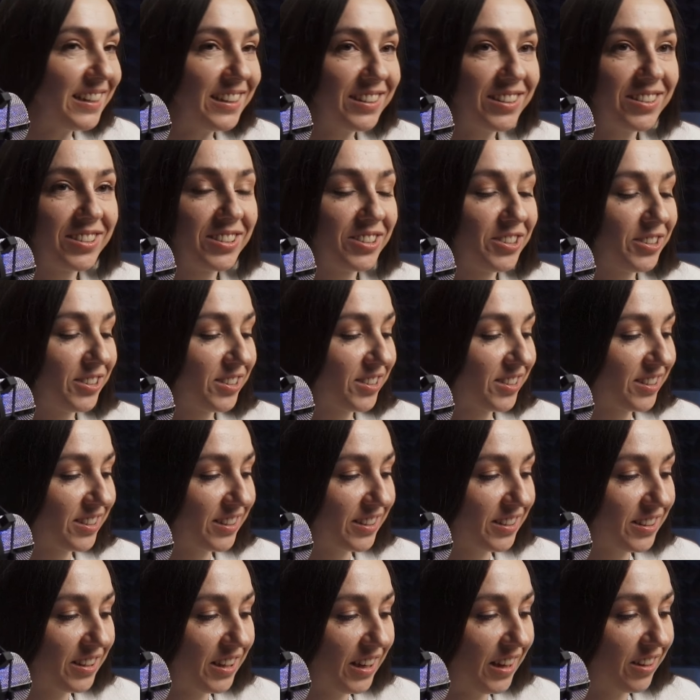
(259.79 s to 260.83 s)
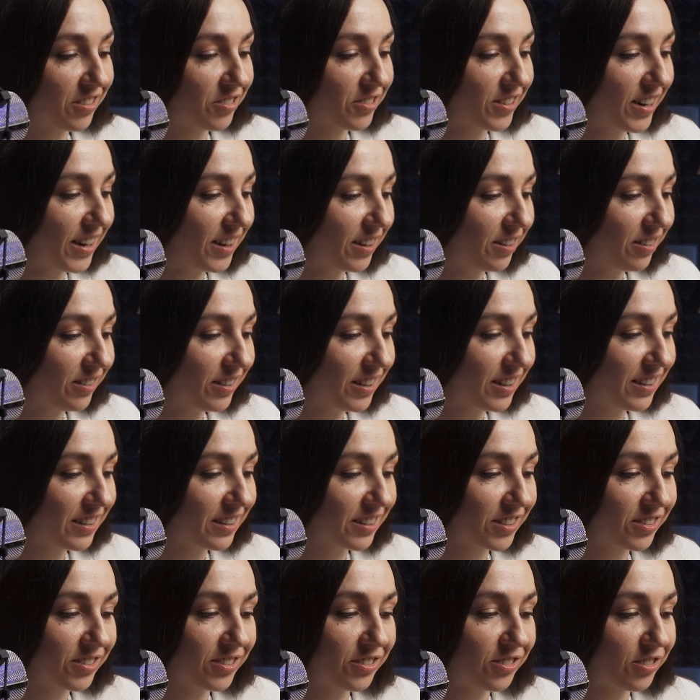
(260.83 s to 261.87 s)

it just a regular